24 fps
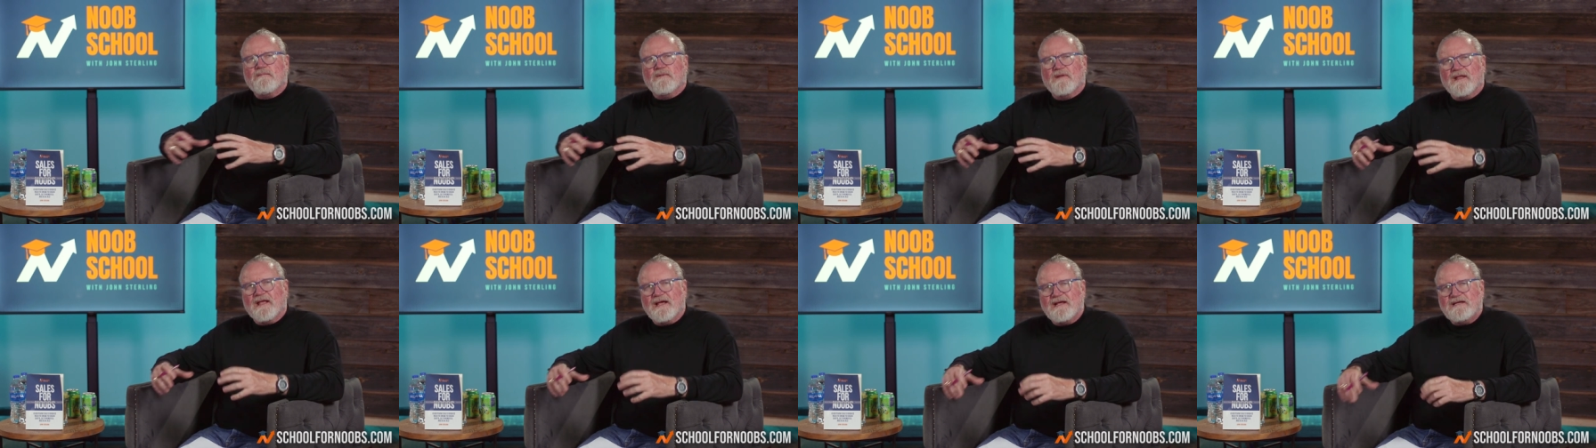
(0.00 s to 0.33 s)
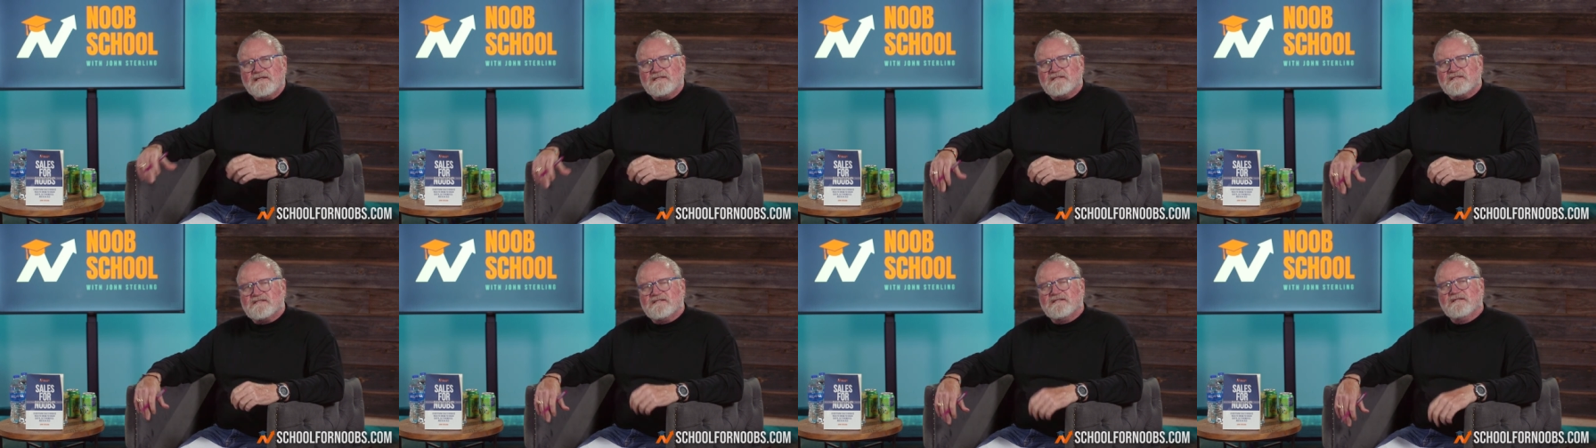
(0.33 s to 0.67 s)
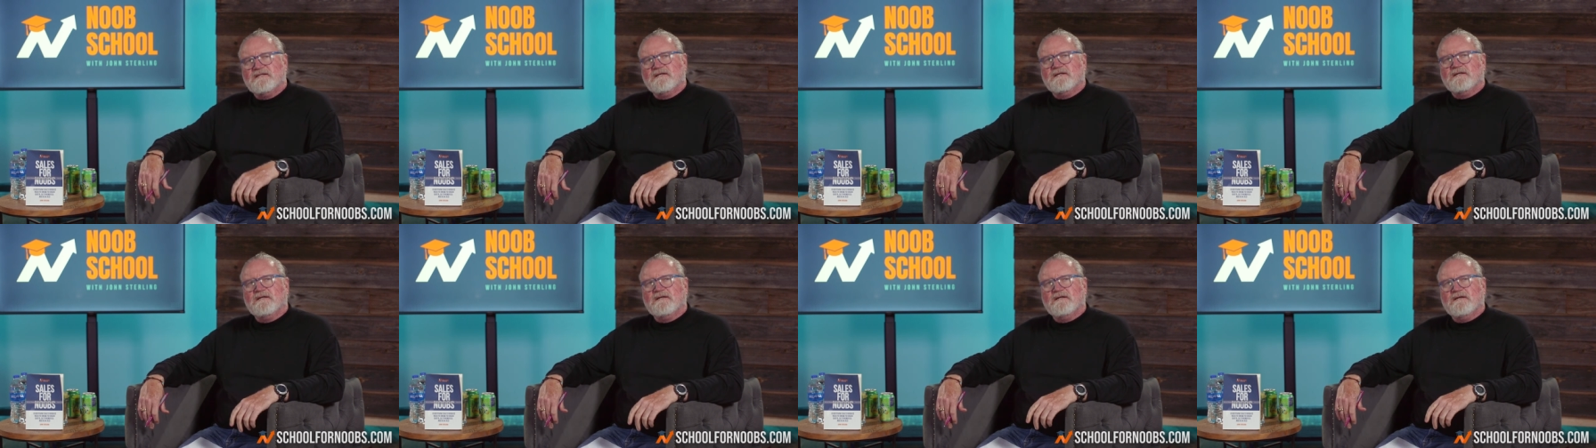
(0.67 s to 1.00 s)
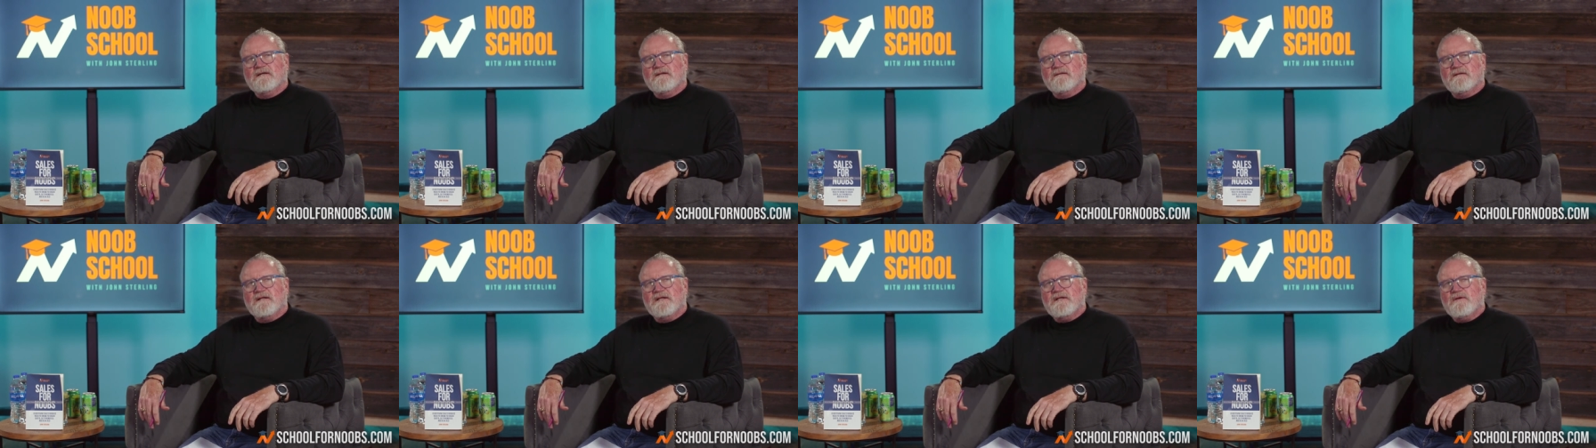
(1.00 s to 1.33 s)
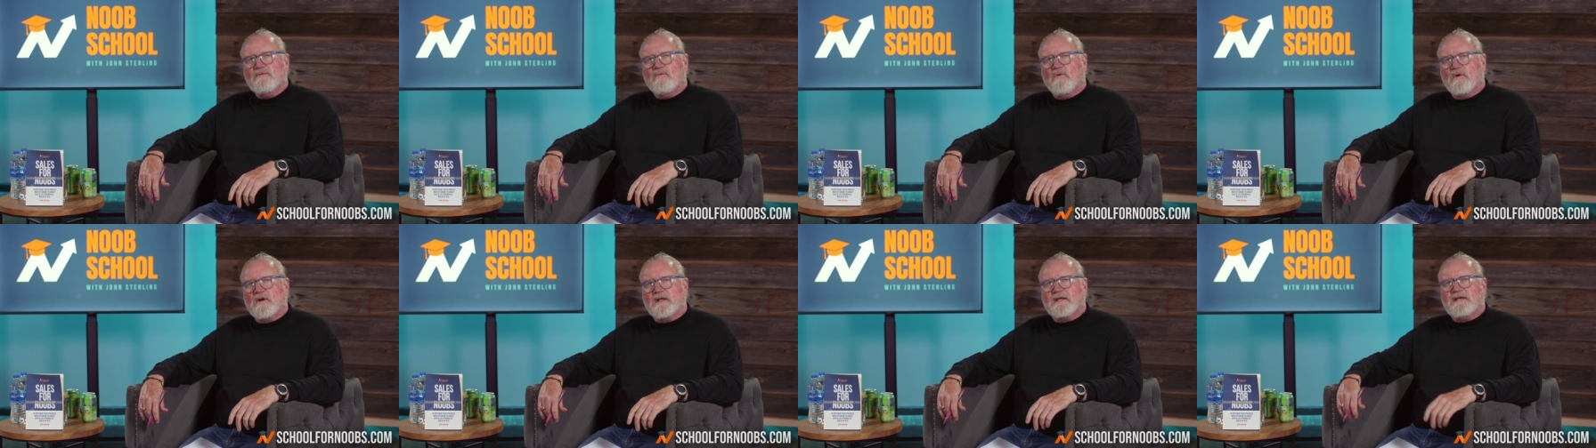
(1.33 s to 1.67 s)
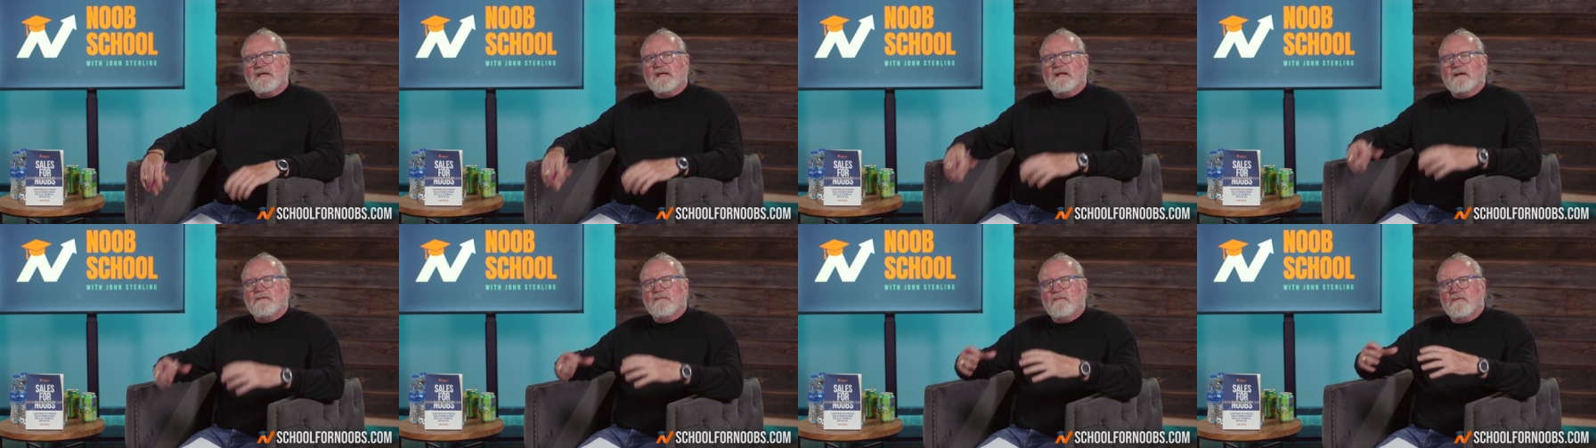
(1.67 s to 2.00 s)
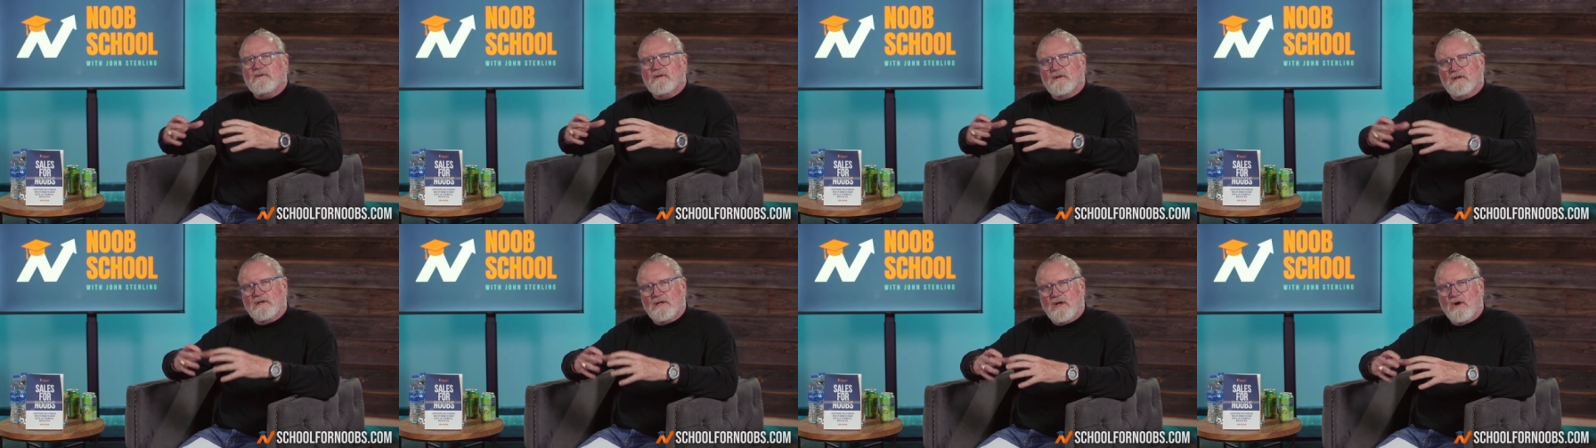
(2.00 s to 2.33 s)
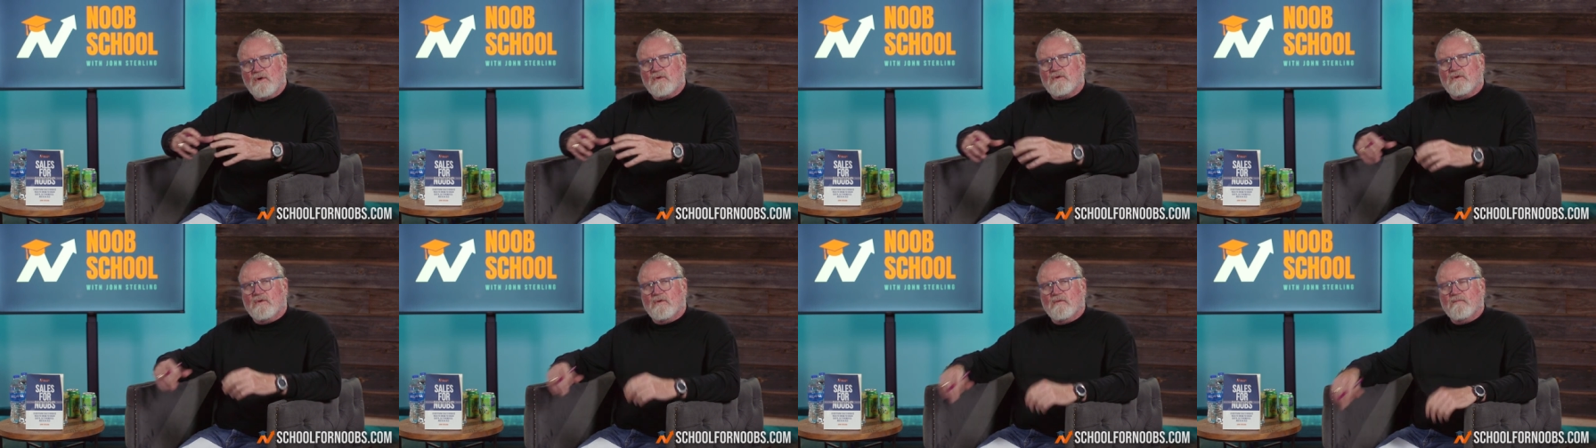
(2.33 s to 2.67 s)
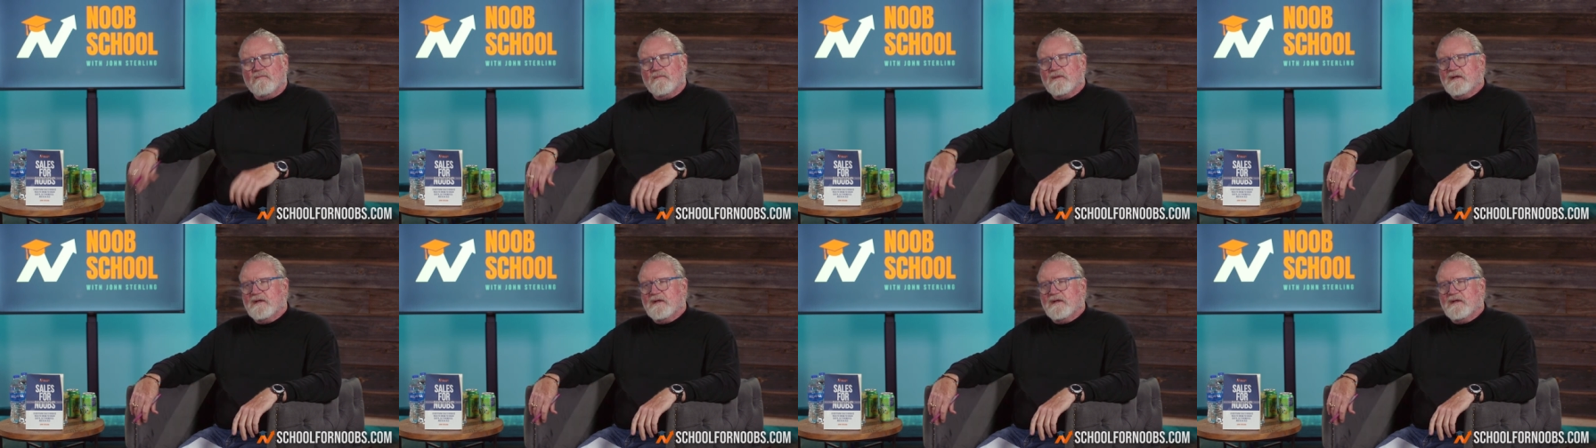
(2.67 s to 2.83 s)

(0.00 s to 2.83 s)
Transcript: place, then you want to get them local.